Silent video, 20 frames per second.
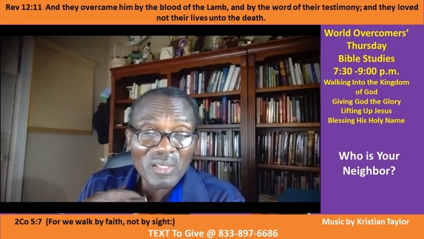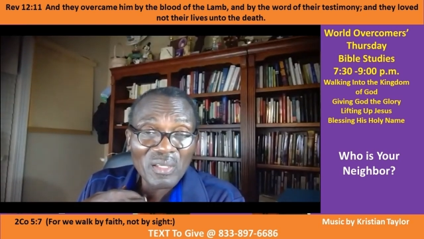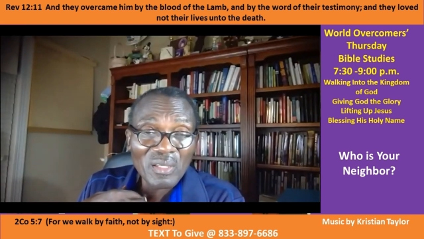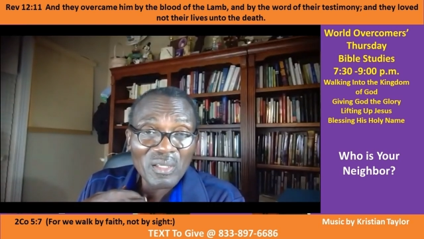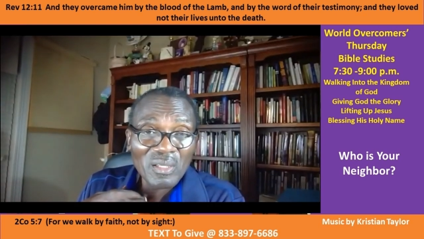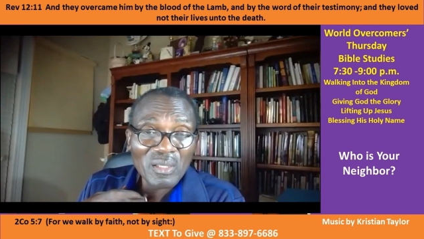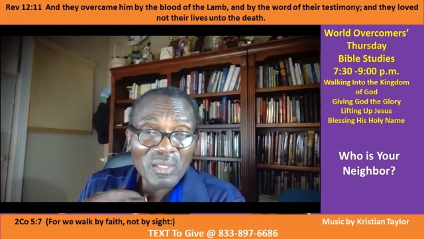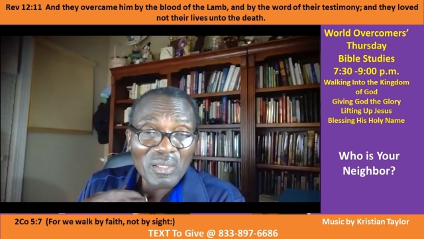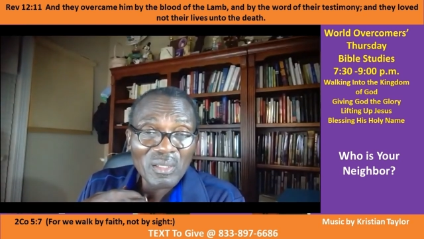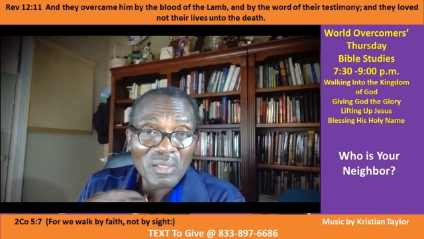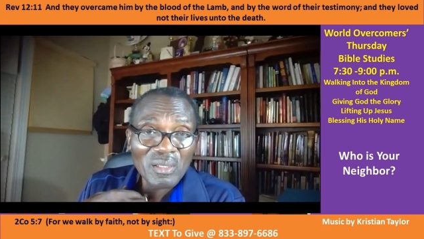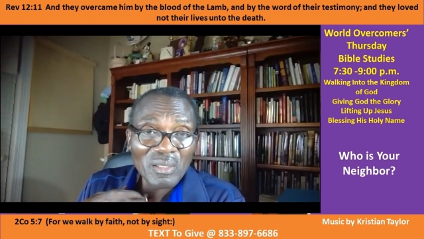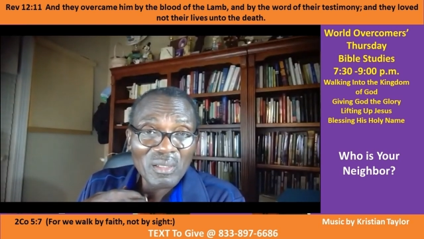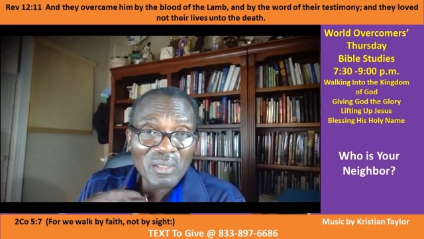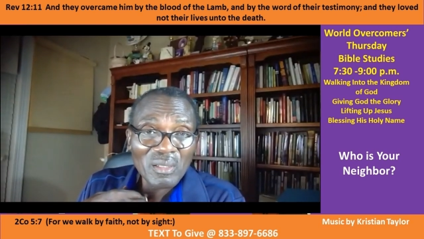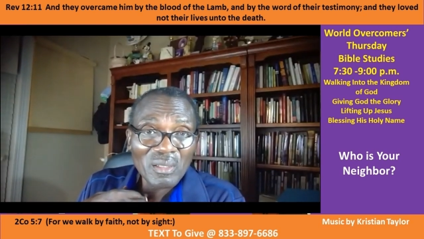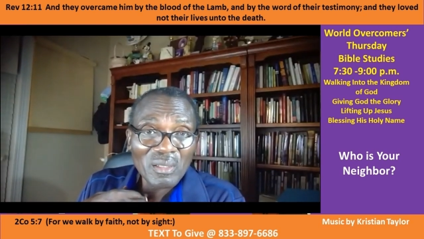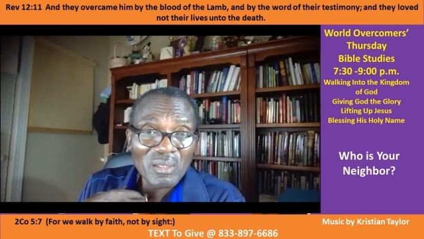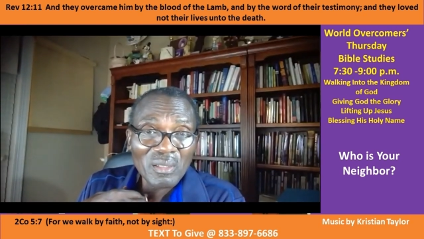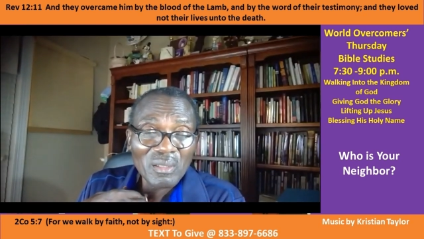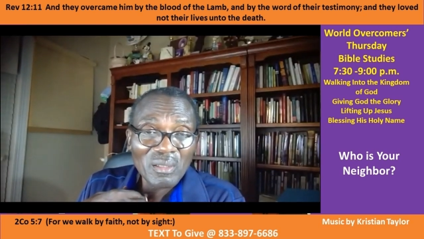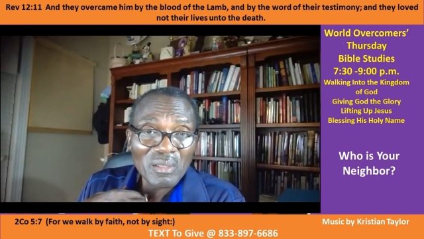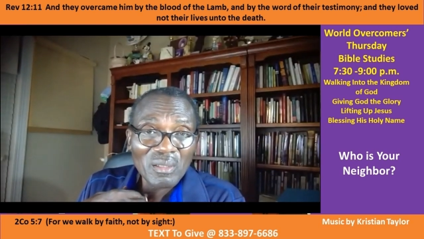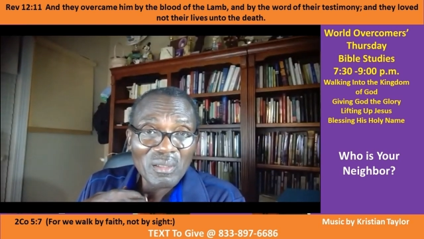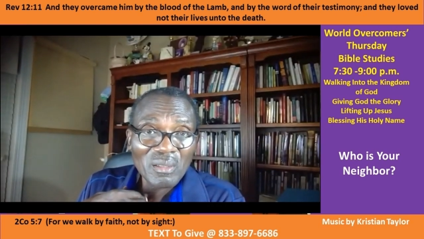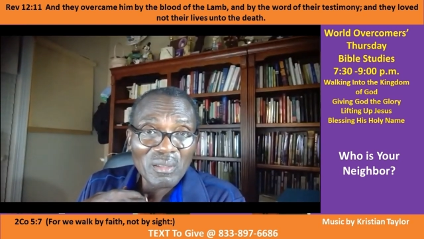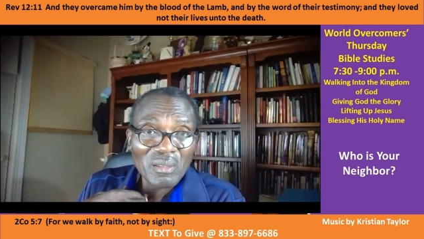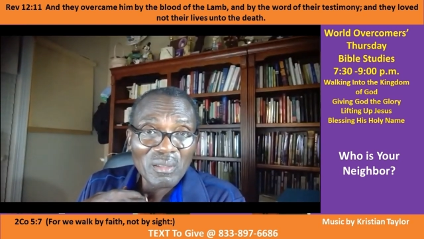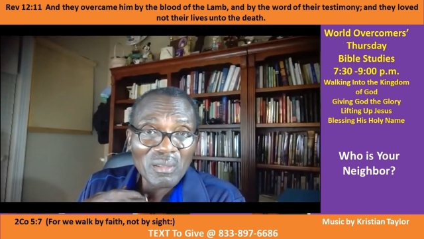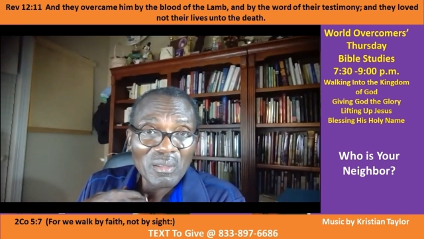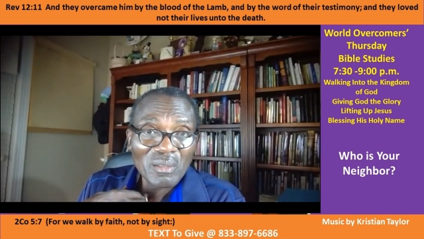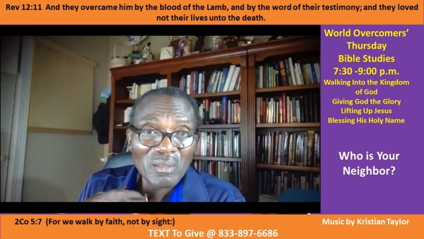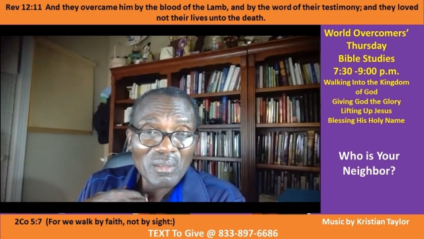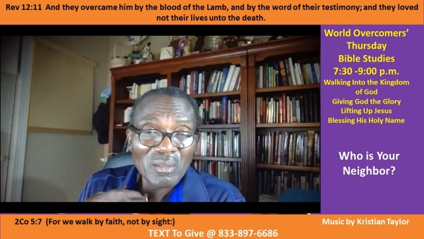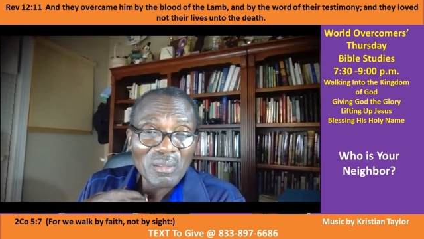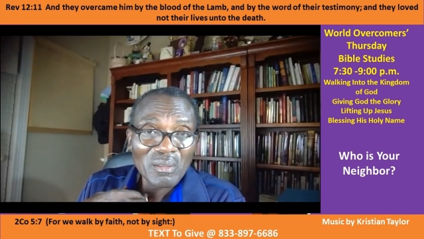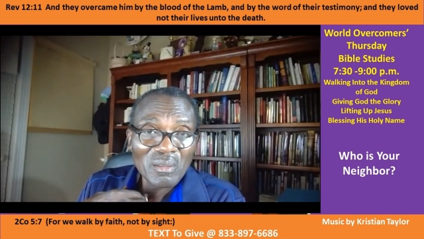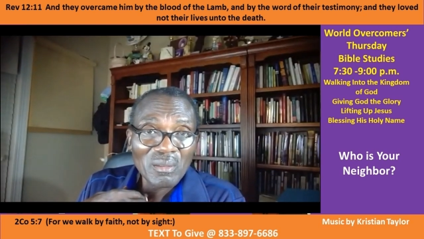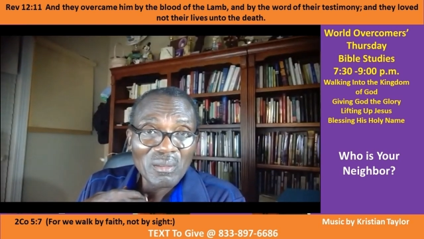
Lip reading: (silence)